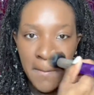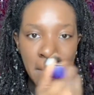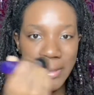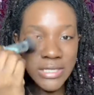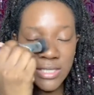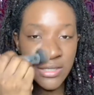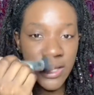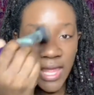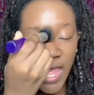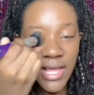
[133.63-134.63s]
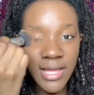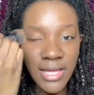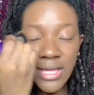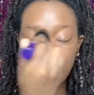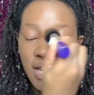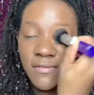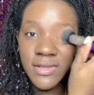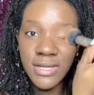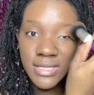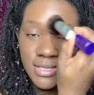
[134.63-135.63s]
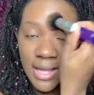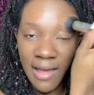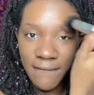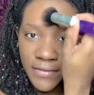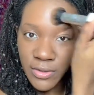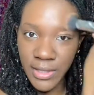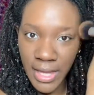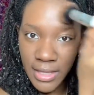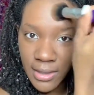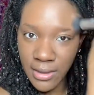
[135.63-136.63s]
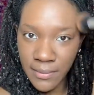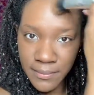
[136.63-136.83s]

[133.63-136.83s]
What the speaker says: Doesn't look cakey. It definitely does not feel cakey.